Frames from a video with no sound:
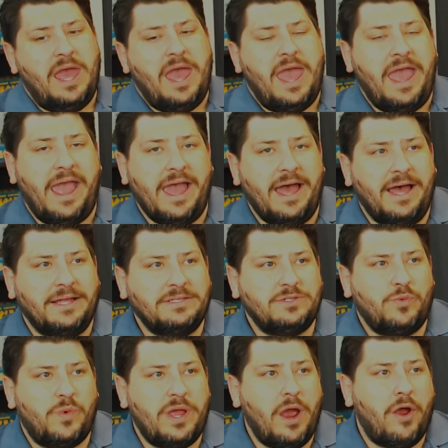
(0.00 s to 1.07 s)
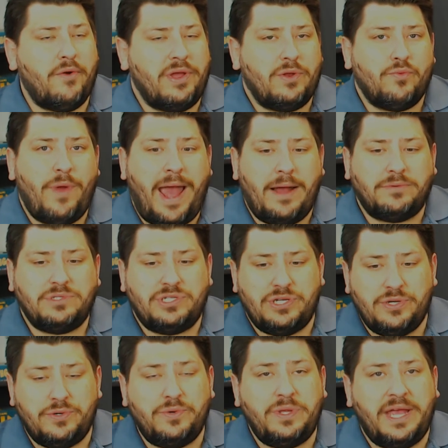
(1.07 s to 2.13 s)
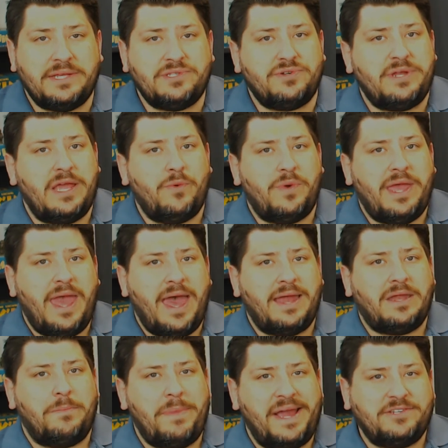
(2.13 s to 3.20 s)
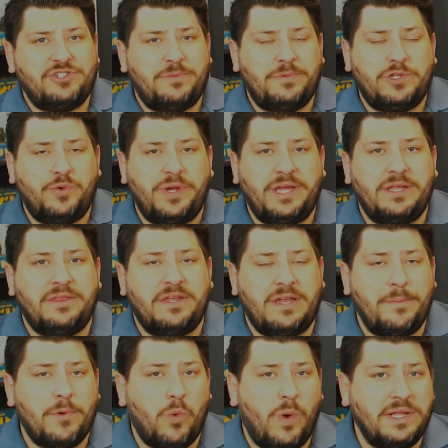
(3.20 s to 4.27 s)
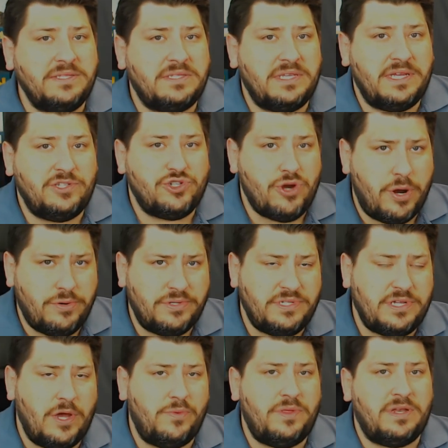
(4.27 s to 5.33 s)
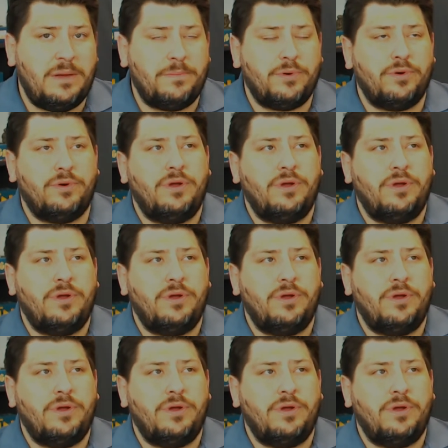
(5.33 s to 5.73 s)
And we are in round 2. Yesterday we had a matchup between the number 1 seed Charterstone, the number